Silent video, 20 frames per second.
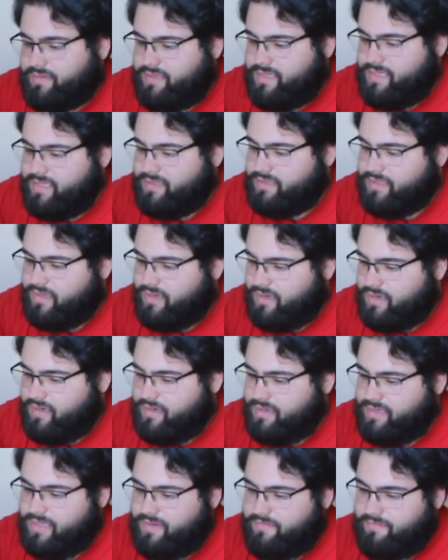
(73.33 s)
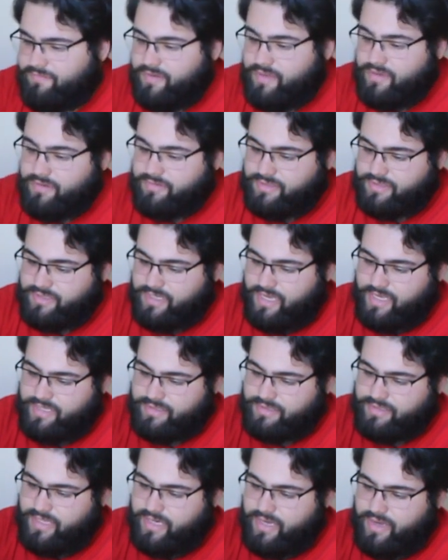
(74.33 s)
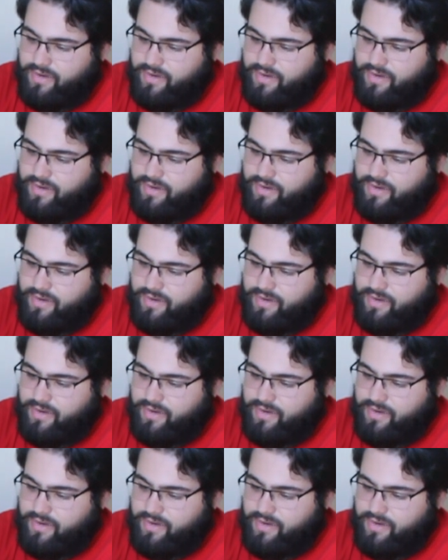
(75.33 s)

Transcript: Really happy about that because I needed them